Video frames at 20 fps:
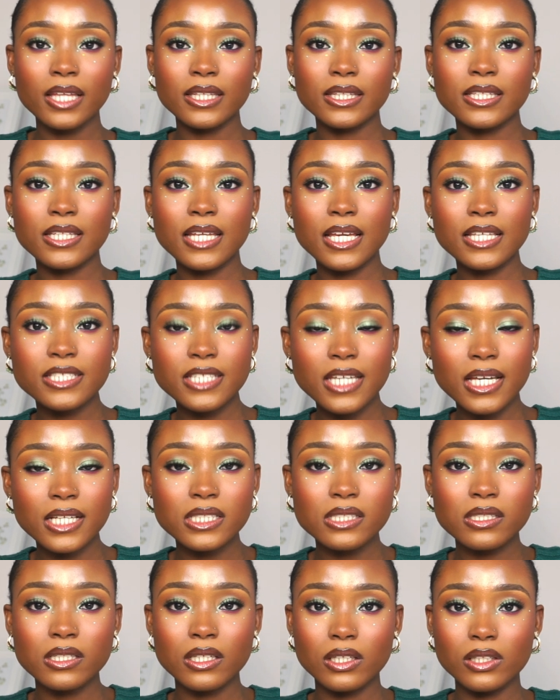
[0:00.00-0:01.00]
Then I
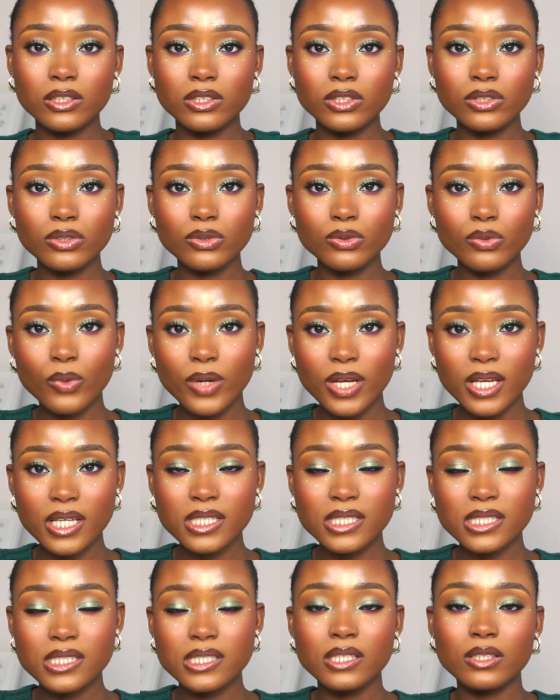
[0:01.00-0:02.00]
checked New
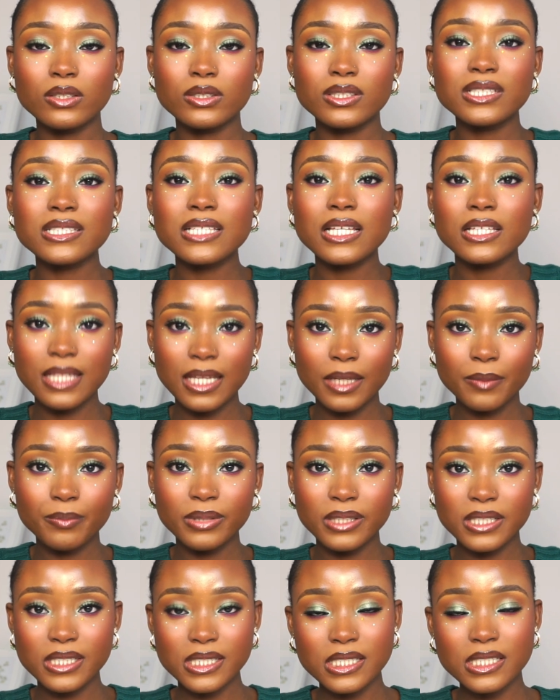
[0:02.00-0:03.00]
West. These are like
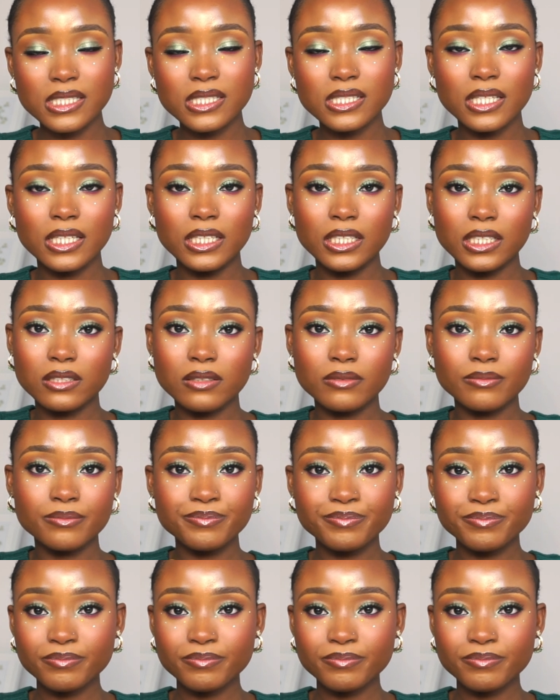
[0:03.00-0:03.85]
places in